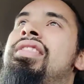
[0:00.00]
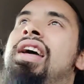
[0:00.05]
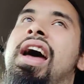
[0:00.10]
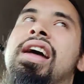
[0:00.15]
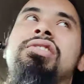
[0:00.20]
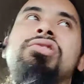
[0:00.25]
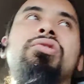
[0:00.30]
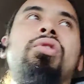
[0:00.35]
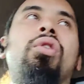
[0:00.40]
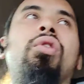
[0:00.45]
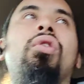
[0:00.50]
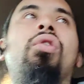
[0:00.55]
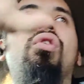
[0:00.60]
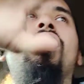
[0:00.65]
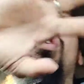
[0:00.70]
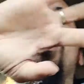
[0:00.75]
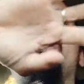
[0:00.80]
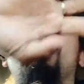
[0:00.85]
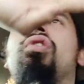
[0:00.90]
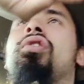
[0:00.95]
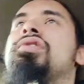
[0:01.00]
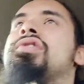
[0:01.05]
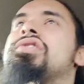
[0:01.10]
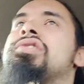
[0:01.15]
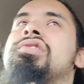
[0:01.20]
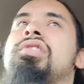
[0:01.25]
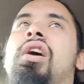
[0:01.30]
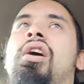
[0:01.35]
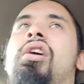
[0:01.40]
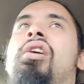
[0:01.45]
that's all
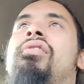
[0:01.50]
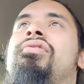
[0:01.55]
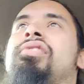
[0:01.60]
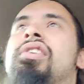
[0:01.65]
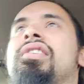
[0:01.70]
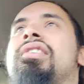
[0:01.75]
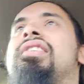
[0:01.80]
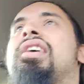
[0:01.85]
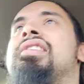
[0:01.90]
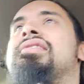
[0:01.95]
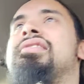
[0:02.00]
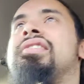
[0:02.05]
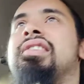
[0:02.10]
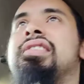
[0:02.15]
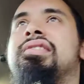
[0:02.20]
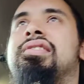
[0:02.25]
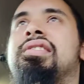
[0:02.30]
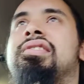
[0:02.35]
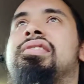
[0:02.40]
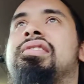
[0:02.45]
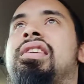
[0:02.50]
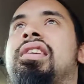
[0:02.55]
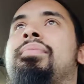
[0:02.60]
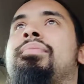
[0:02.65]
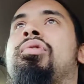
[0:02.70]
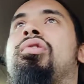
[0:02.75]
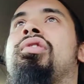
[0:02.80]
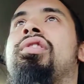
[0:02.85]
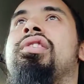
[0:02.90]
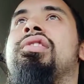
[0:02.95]
dissolved and doesn't exist
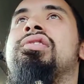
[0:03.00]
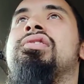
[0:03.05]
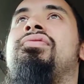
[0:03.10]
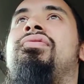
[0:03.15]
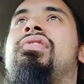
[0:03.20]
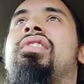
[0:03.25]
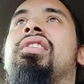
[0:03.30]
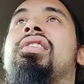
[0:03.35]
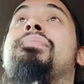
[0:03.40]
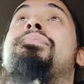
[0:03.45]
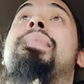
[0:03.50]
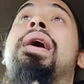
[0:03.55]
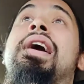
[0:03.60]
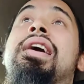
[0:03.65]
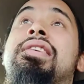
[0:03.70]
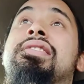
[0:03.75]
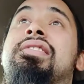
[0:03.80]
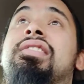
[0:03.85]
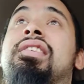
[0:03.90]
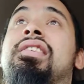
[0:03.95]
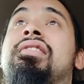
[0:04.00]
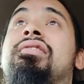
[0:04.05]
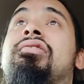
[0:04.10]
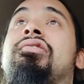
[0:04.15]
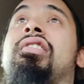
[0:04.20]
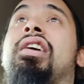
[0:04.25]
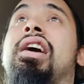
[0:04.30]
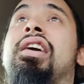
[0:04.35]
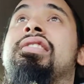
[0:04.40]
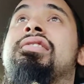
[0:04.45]
anymore. You just feel amazing and
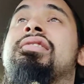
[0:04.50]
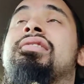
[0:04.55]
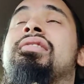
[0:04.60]
great.